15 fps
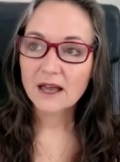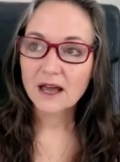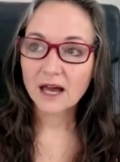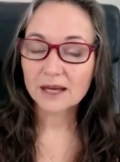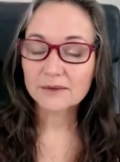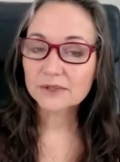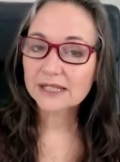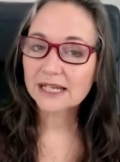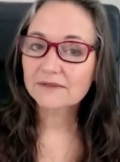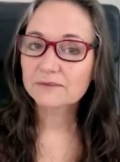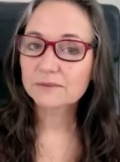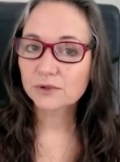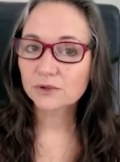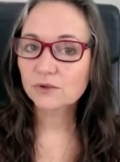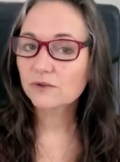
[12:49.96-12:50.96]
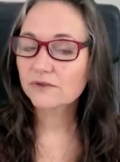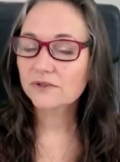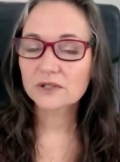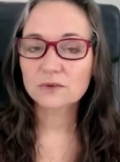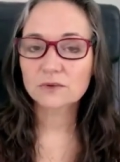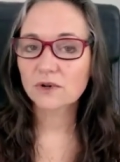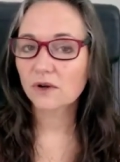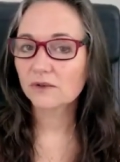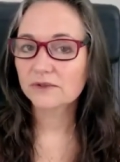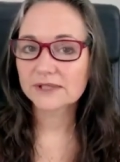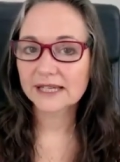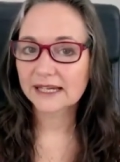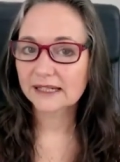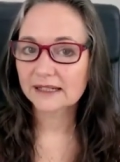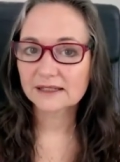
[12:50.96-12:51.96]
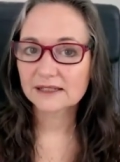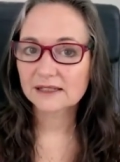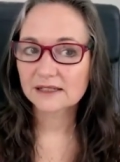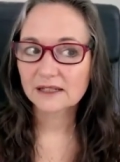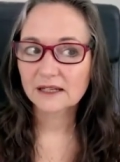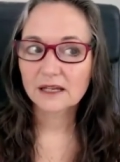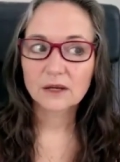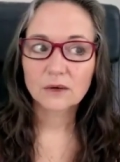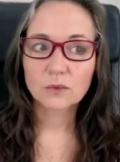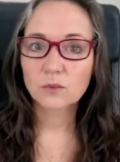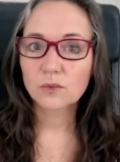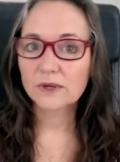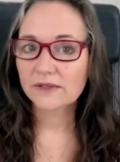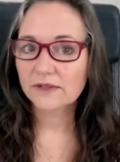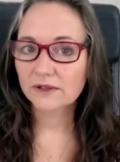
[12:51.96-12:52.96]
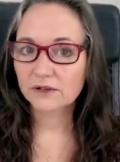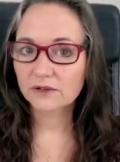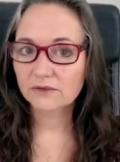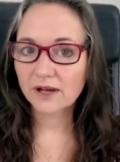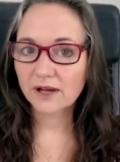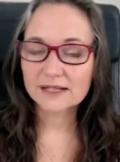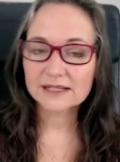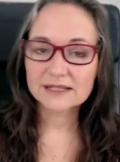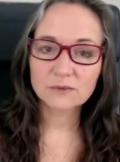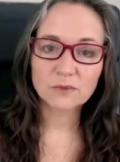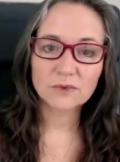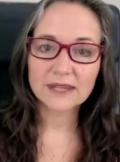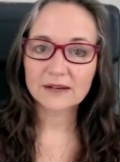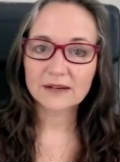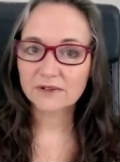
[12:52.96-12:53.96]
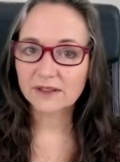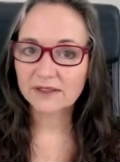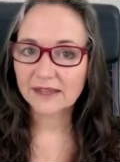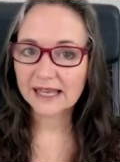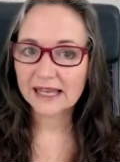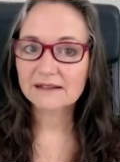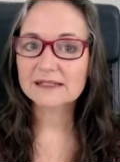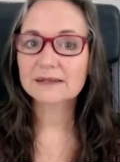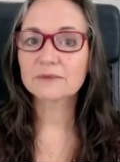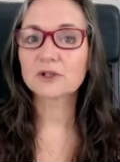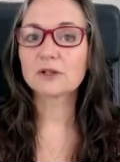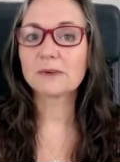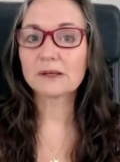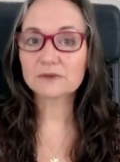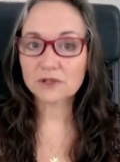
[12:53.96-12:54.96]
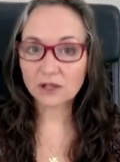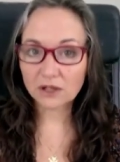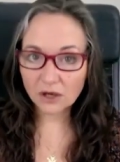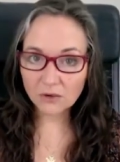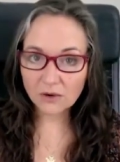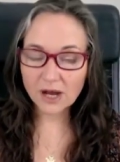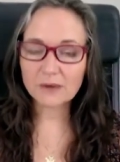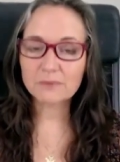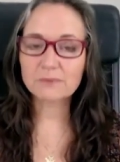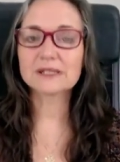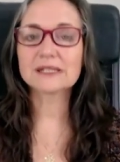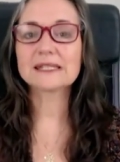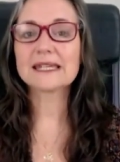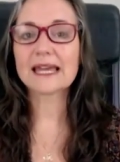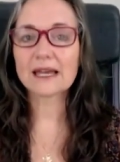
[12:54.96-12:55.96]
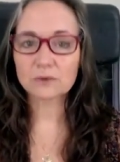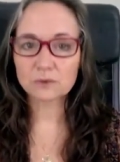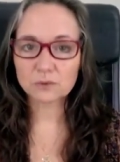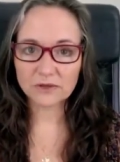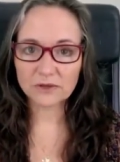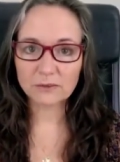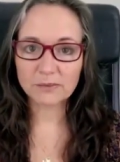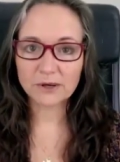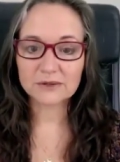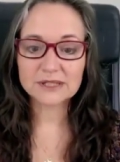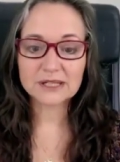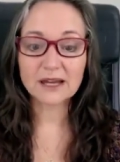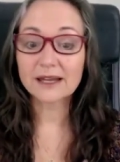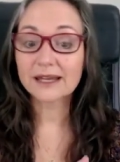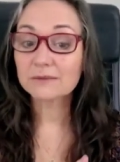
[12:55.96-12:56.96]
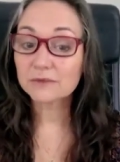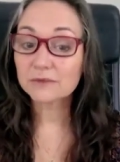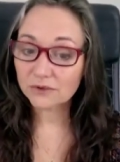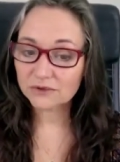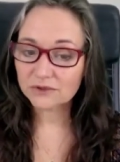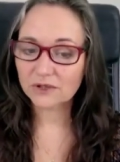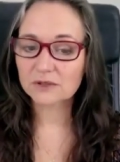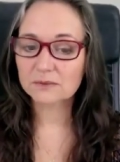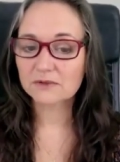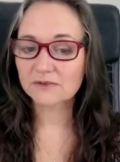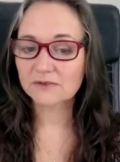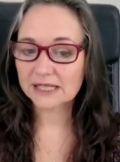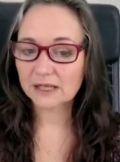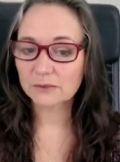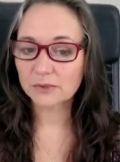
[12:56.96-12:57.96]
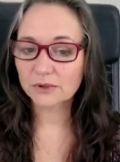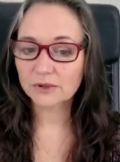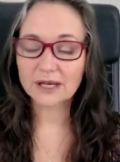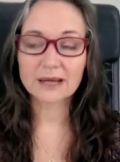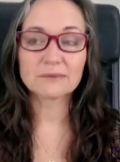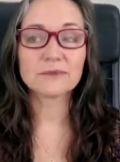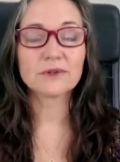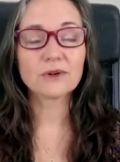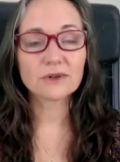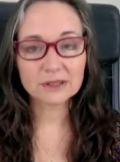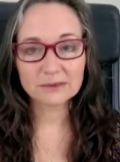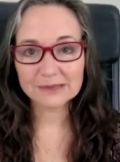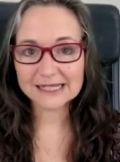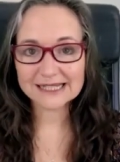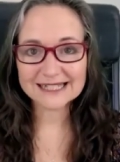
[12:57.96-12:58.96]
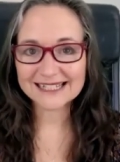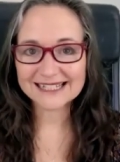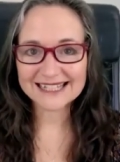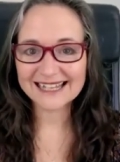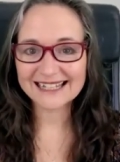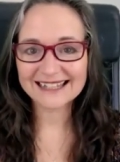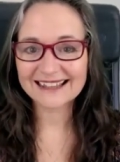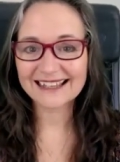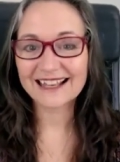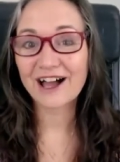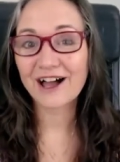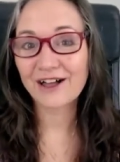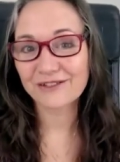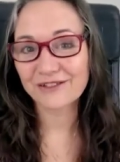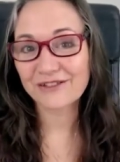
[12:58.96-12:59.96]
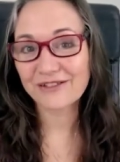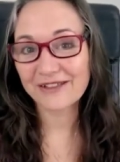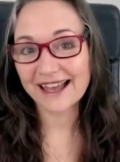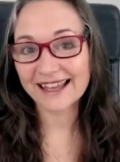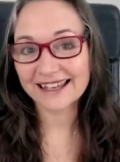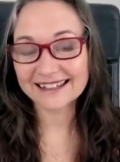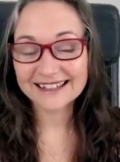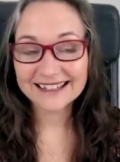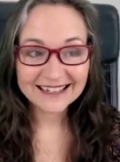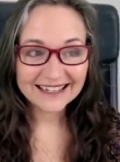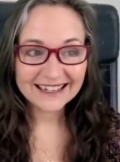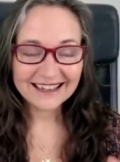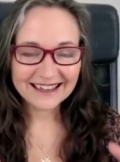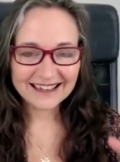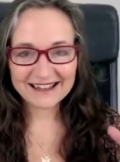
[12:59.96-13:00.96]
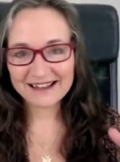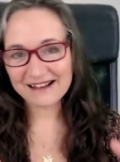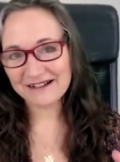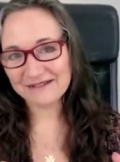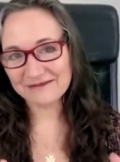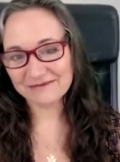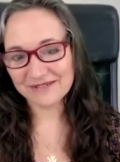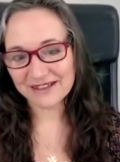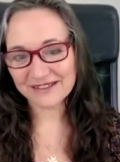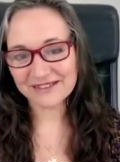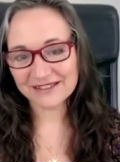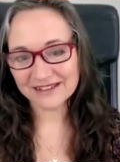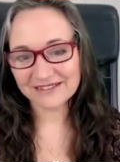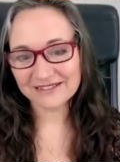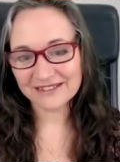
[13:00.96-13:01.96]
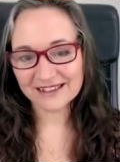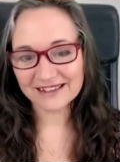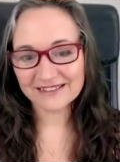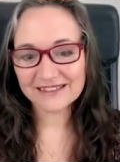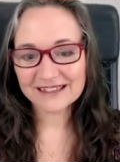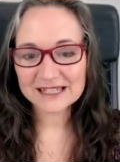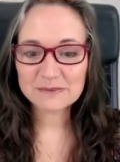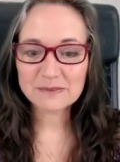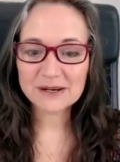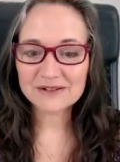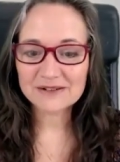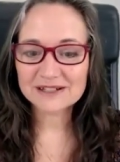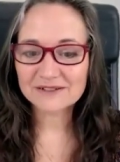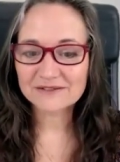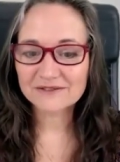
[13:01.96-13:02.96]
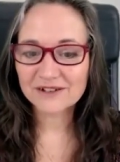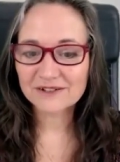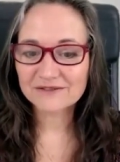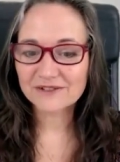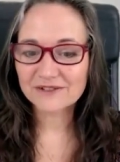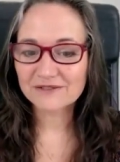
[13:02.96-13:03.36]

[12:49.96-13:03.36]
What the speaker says: going to have pure visual contact with the horizon, with everything else. I'm going to be able to go up and down with the boat. I am not going to be reading a book. I'm not going to be listening to anything other than the experience of